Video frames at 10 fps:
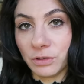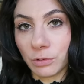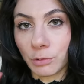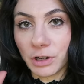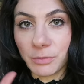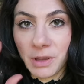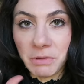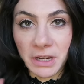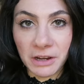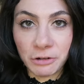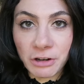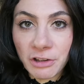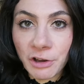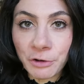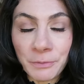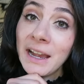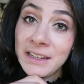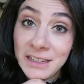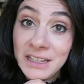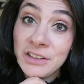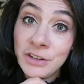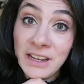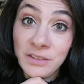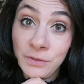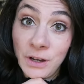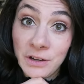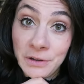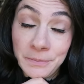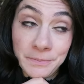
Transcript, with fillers: was recorded maybe an hour ago. I deleted today's vlog.